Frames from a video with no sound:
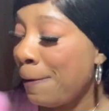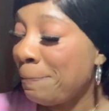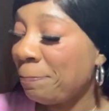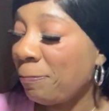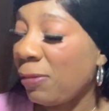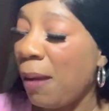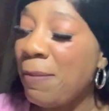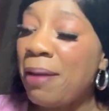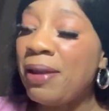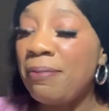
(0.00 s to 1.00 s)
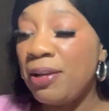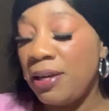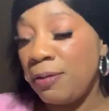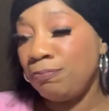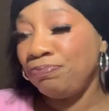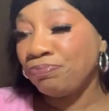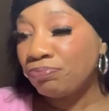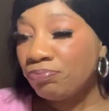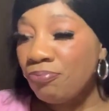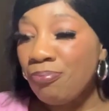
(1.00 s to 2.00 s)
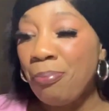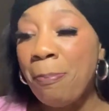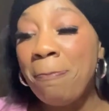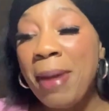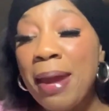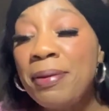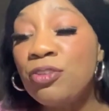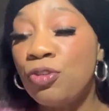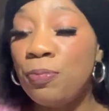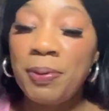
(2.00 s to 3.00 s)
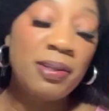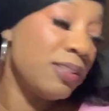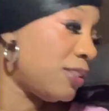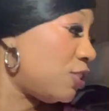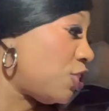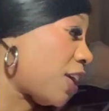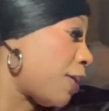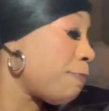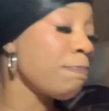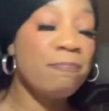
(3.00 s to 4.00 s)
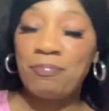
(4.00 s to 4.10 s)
I might be able to eat maybe two pieces of chicken